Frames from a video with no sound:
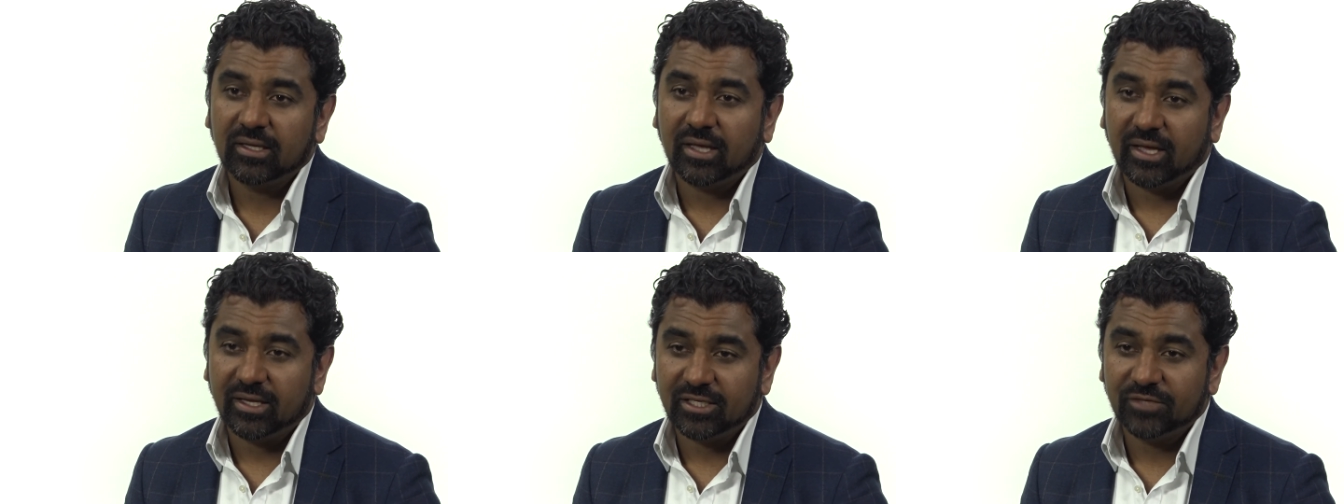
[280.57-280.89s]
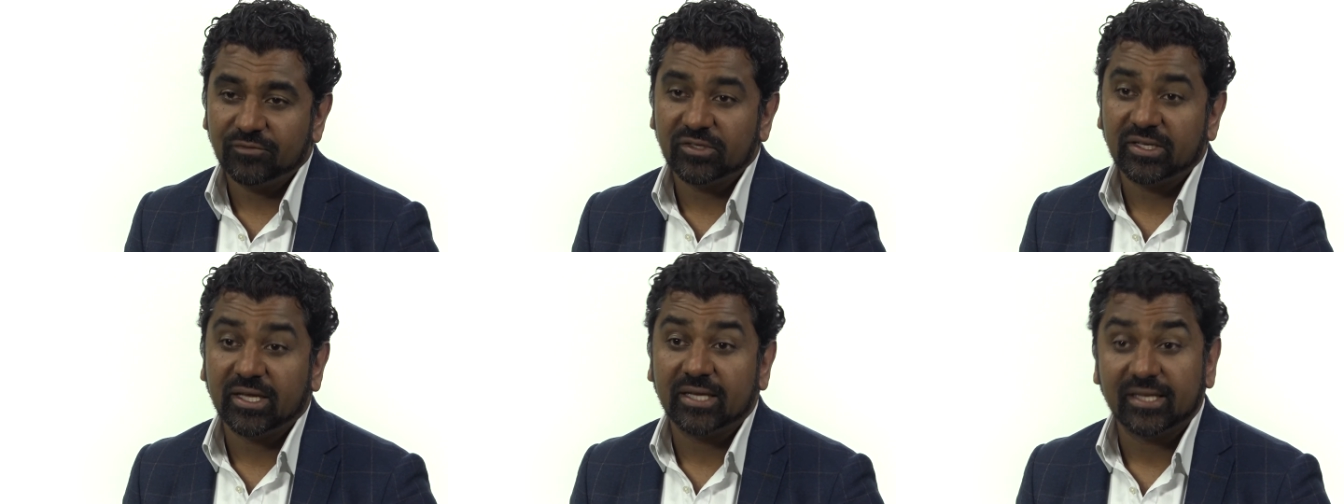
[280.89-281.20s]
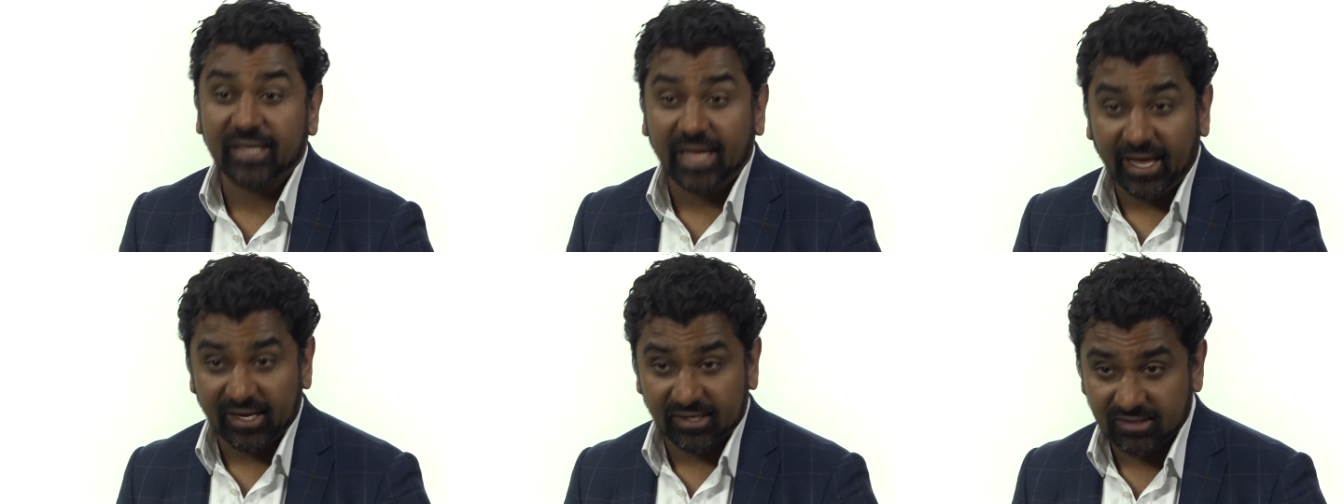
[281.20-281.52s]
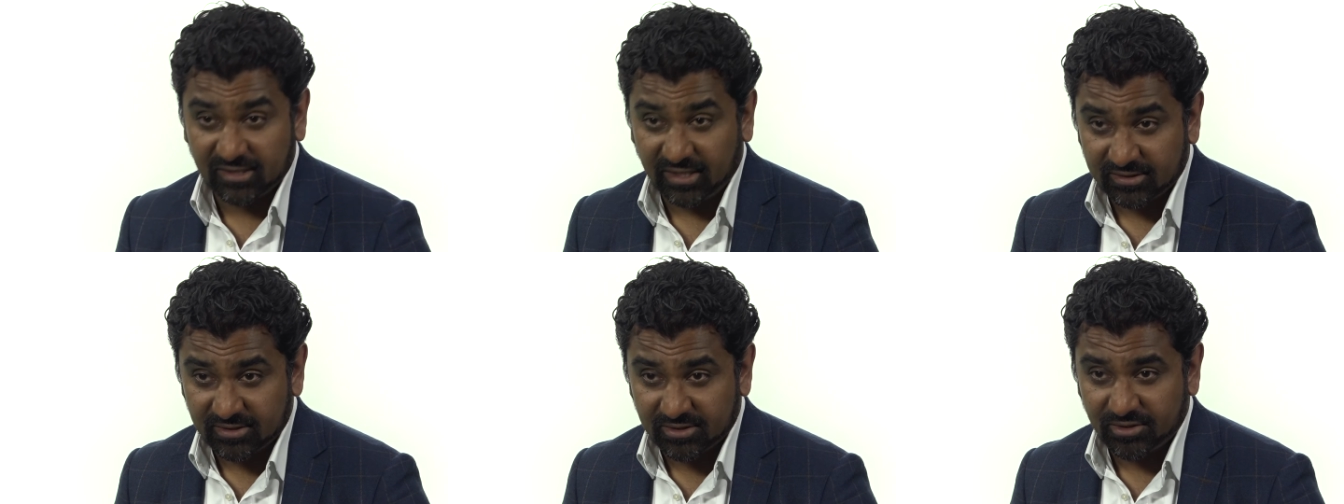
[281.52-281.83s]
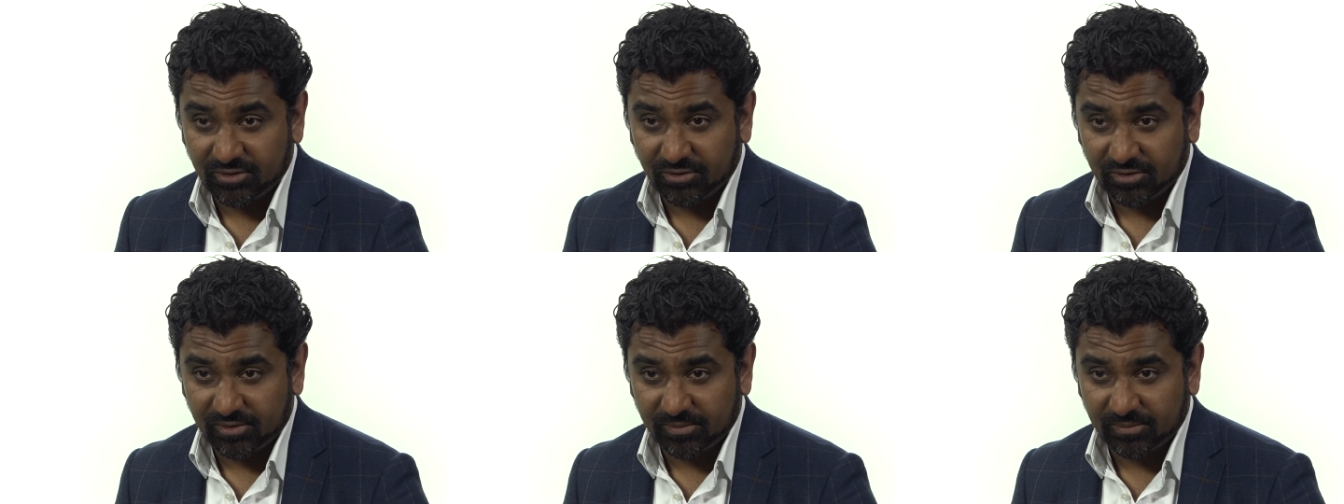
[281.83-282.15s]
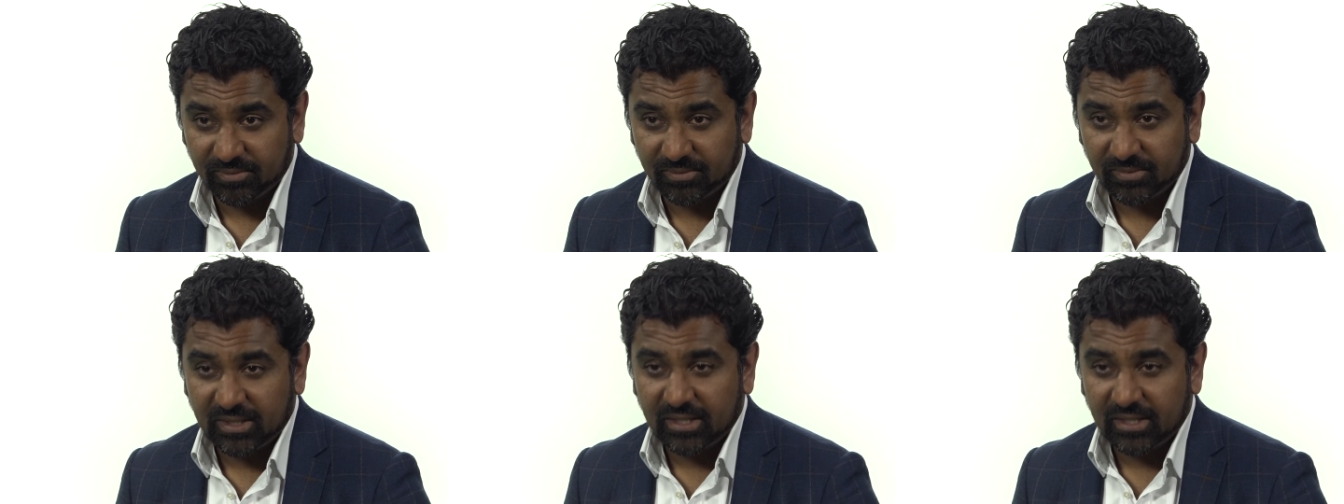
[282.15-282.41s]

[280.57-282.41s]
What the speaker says: and even getting access to them.